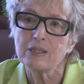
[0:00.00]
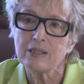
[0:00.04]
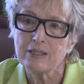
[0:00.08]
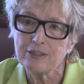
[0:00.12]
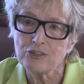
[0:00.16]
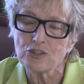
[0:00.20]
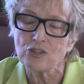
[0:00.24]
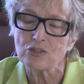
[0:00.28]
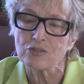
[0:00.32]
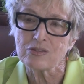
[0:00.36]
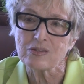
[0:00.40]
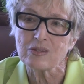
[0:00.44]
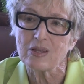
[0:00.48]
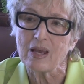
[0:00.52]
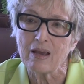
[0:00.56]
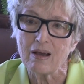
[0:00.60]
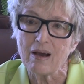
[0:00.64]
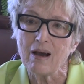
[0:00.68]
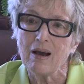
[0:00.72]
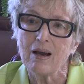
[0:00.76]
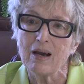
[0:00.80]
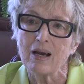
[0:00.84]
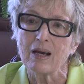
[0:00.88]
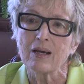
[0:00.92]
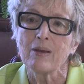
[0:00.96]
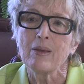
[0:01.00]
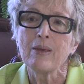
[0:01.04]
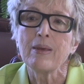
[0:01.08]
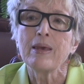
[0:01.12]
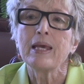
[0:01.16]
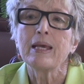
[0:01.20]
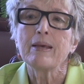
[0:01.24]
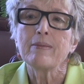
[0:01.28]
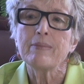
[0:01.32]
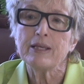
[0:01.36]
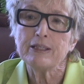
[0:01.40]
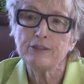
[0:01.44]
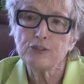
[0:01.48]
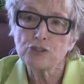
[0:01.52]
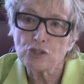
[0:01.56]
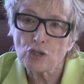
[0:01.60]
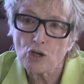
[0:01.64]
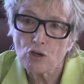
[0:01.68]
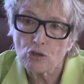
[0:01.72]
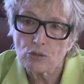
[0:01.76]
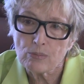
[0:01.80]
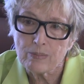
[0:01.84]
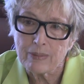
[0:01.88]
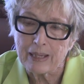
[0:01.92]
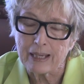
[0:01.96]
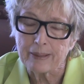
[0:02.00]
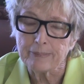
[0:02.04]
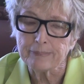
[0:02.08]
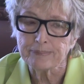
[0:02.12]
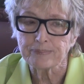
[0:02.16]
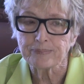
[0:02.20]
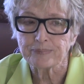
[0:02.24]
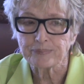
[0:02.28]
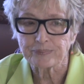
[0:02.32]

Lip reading: teachers they are, they showed me.